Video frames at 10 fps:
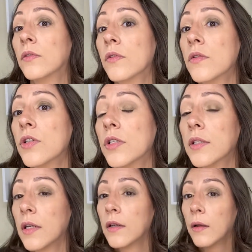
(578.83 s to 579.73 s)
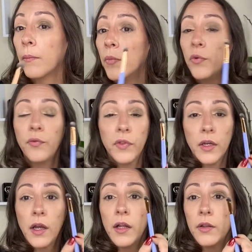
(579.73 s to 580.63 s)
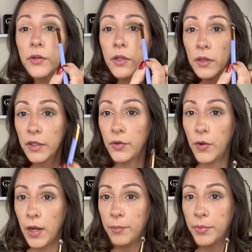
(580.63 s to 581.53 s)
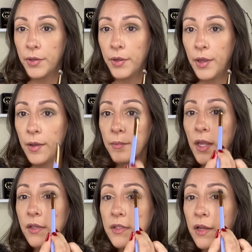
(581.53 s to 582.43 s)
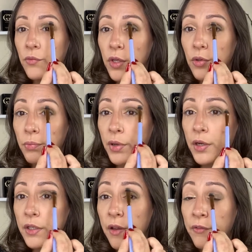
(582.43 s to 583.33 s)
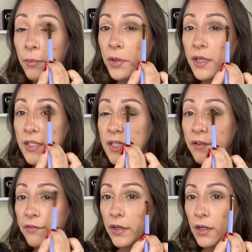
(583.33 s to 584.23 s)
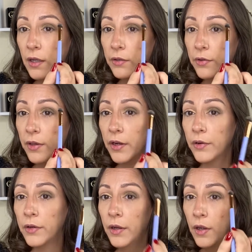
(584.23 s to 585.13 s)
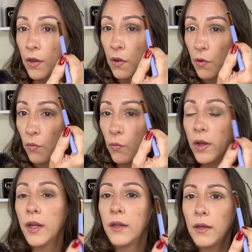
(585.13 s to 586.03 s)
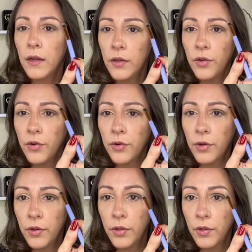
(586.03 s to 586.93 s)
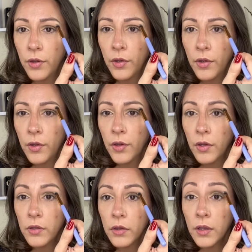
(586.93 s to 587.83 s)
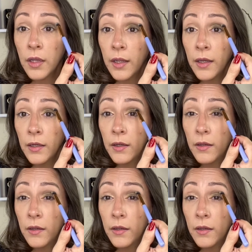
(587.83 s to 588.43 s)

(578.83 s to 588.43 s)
Just move the color a little up, because then when you if you put a different color there, when your lid,